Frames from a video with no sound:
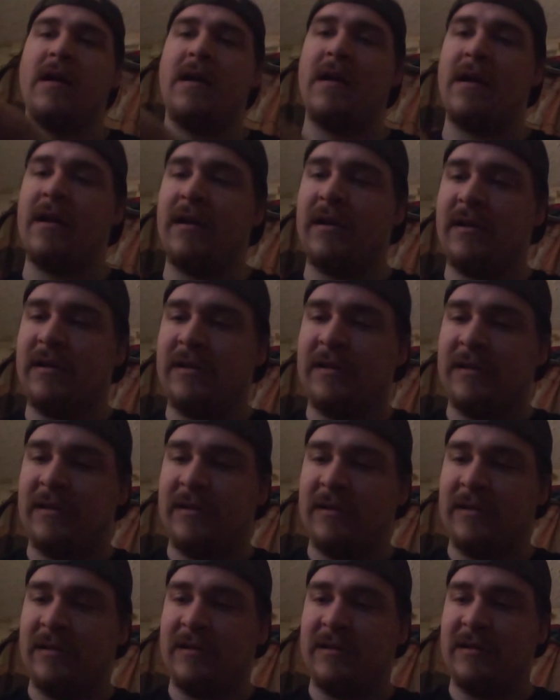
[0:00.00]

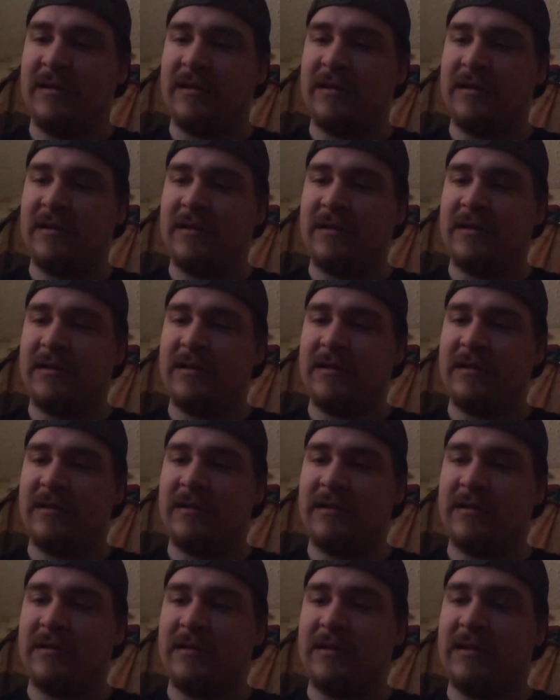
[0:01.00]
And
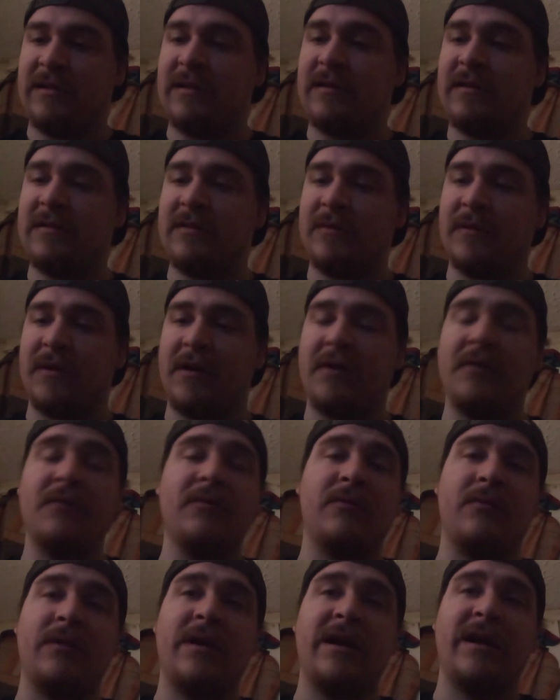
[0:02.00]
it's also a
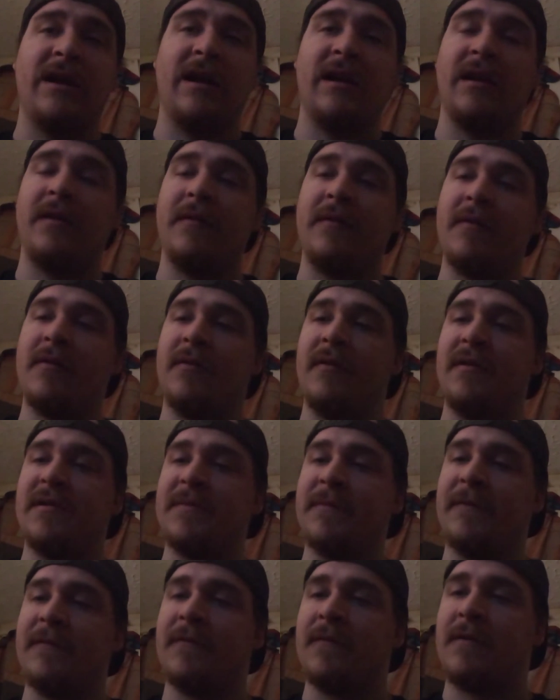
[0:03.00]
code red I didn't notice
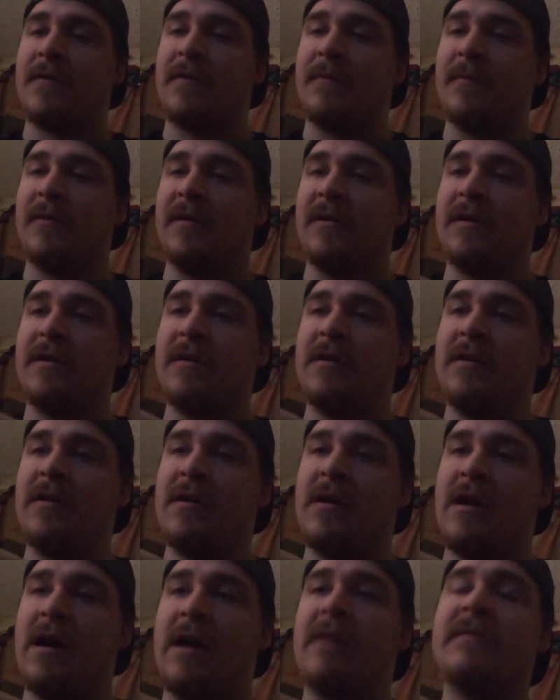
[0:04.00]
before, but
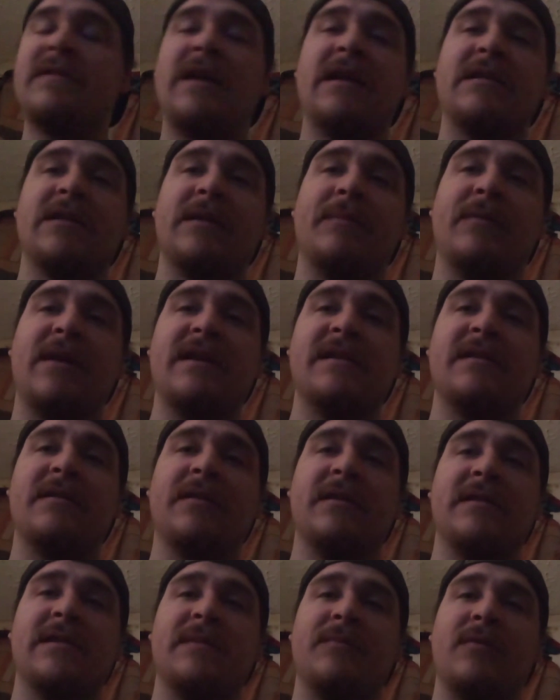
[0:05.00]
I was actually
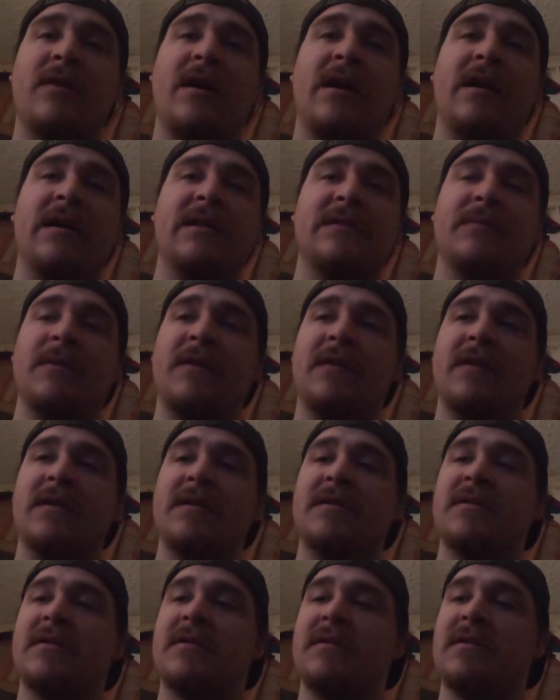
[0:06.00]
pleasantly surprised with
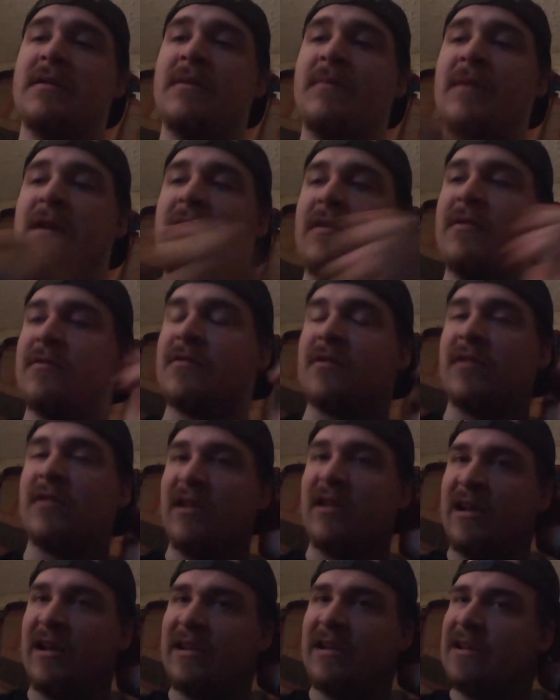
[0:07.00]
this. I'm not
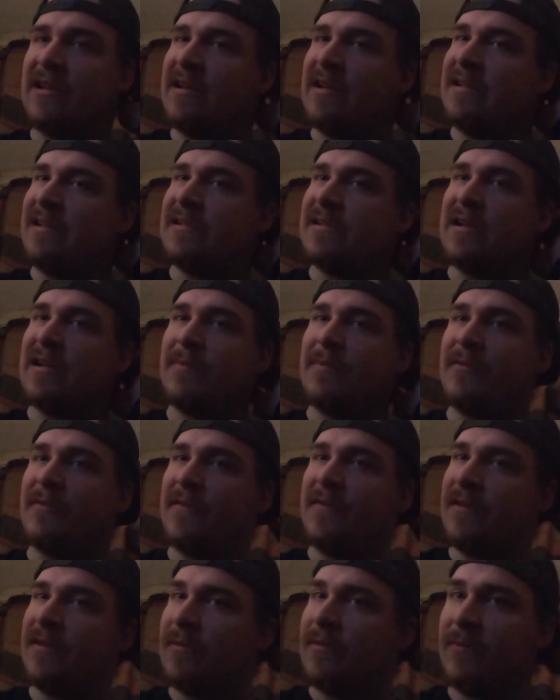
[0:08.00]
usually into these type of
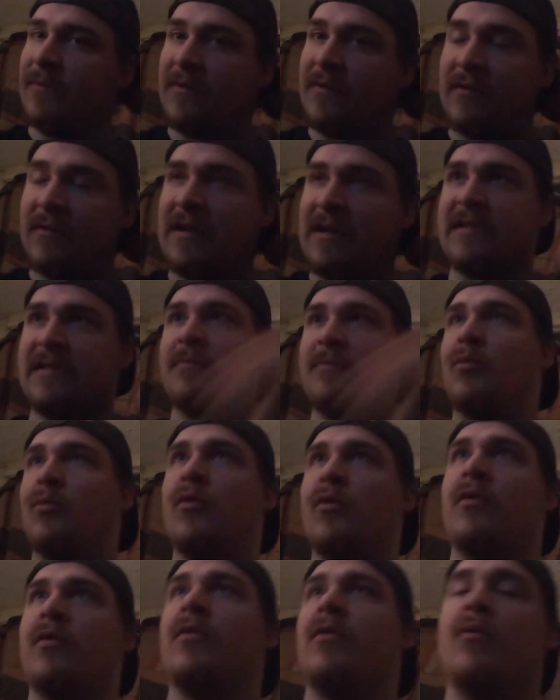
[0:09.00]
films. That's
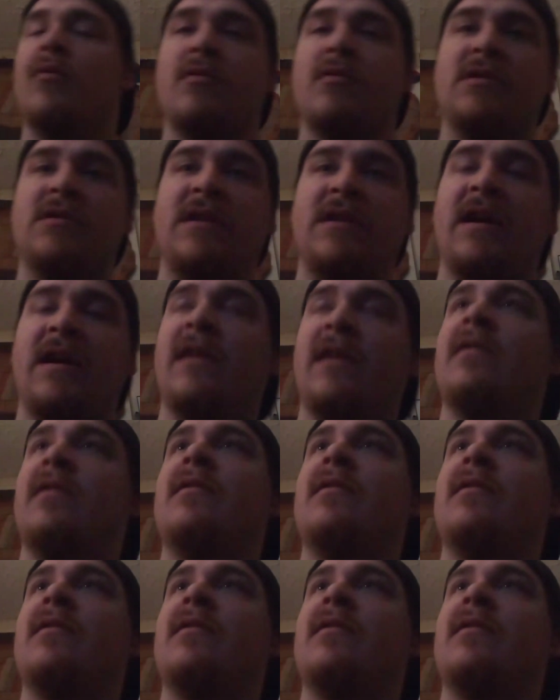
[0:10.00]
more Gore's thing.